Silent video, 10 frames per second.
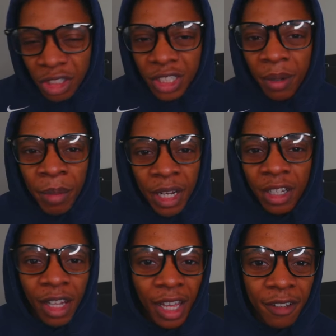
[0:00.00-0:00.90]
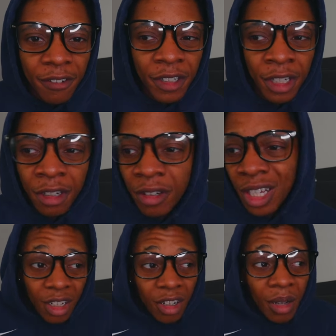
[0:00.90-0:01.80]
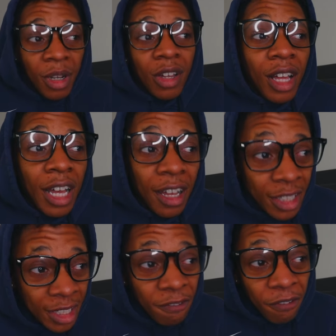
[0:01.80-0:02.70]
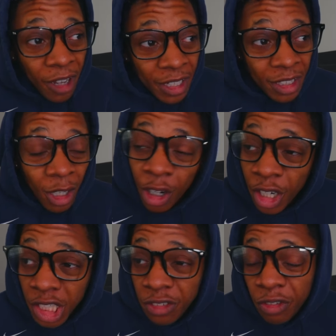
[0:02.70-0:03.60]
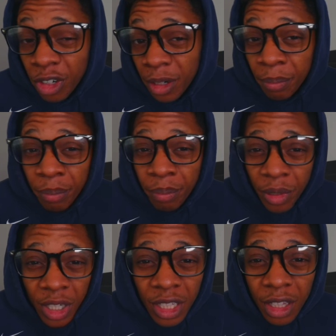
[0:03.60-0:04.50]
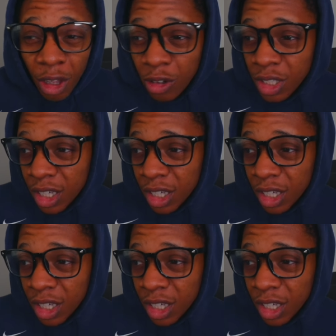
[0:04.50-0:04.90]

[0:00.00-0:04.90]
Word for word: just a better life, you know? Now, I'm not gonna lie, I did fight the urge for a pretty long